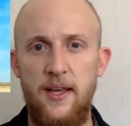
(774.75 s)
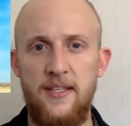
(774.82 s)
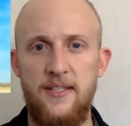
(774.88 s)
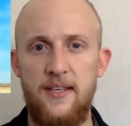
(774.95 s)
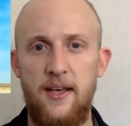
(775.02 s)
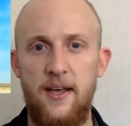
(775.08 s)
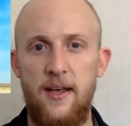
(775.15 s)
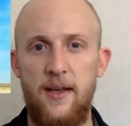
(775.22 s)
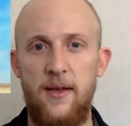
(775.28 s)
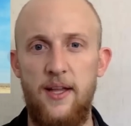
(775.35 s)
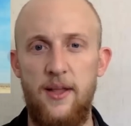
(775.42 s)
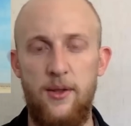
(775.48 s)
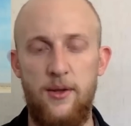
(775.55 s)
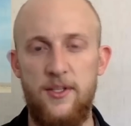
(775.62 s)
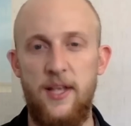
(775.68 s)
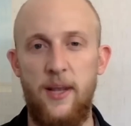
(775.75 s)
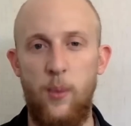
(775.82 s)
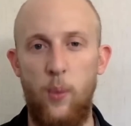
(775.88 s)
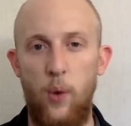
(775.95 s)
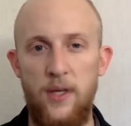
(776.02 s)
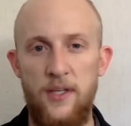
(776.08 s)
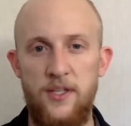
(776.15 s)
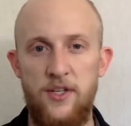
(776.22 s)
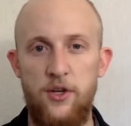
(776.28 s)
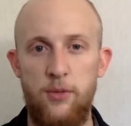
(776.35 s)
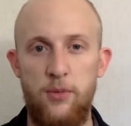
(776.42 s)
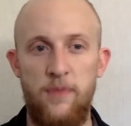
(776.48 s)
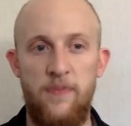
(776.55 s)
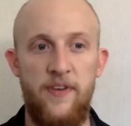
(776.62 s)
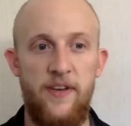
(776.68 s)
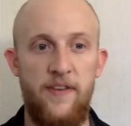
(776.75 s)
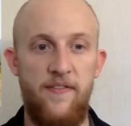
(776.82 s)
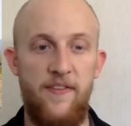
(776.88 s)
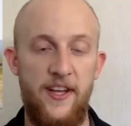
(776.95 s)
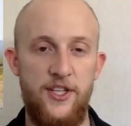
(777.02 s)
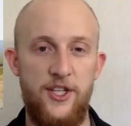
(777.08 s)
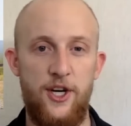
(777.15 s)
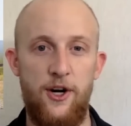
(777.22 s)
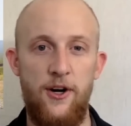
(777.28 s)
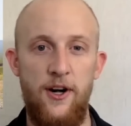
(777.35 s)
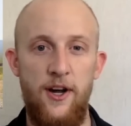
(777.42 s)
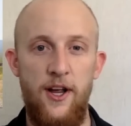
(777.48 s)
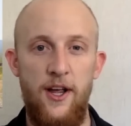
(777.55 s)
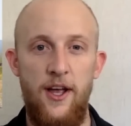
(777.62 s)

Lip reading: It looks like one tube of an Avenger,